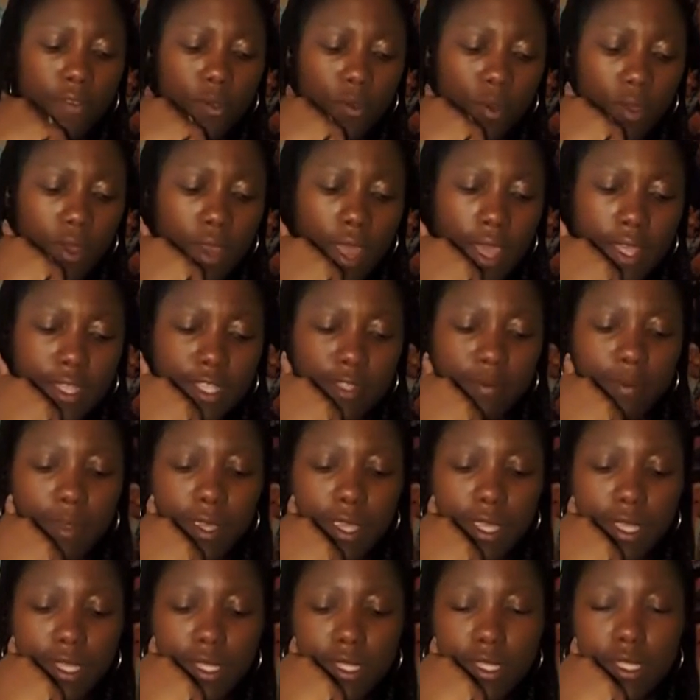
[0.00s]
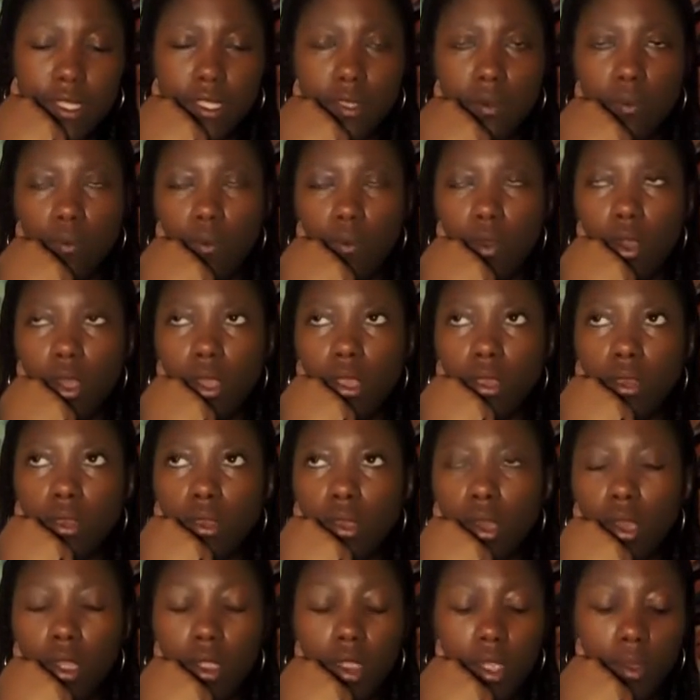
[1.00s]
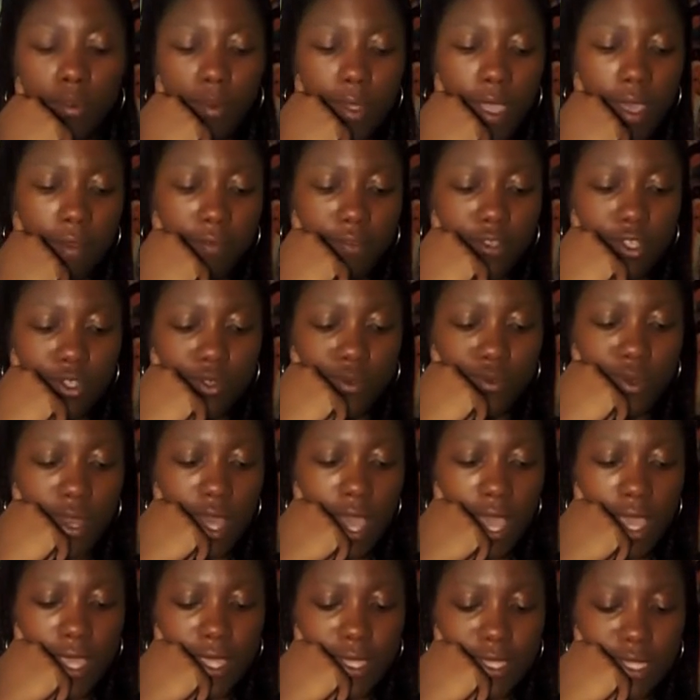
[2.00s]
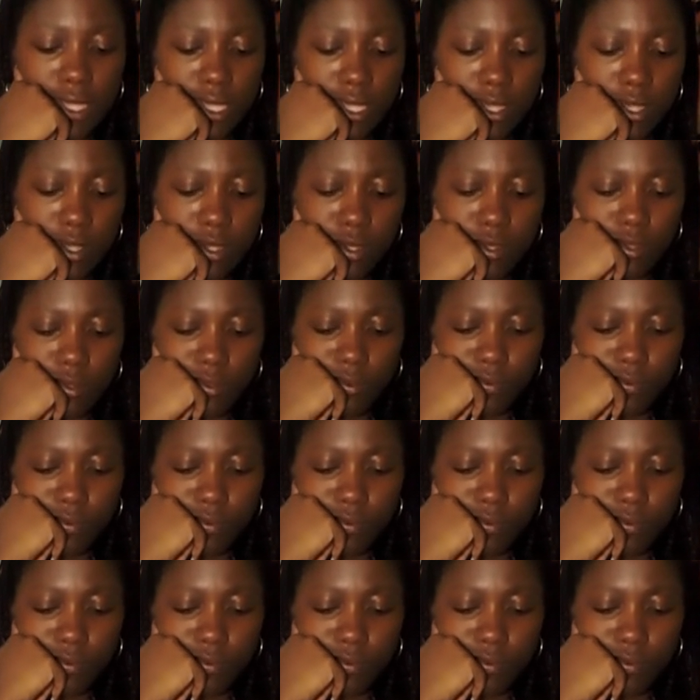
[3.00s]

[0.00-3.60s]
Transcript: you are not speaking to someone, all right, we have 2 9s here.